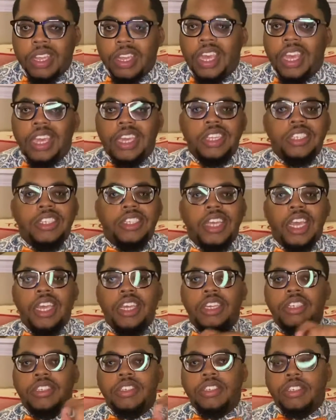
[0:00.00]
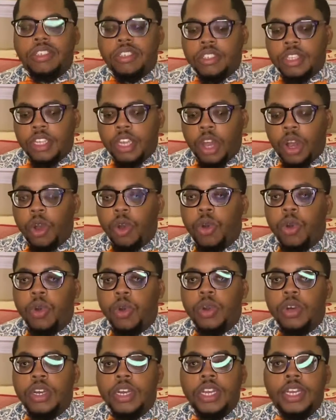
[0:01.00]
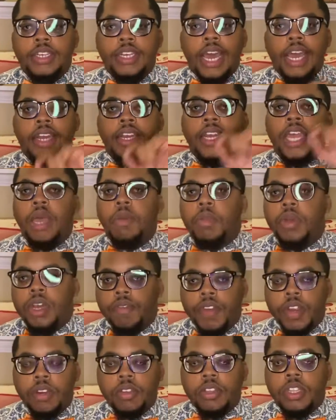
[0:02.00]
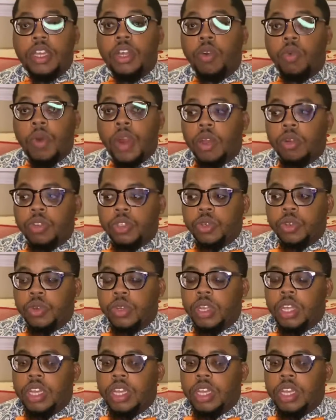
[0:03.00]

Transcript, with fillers: it could change the whole dynamic of everything around you.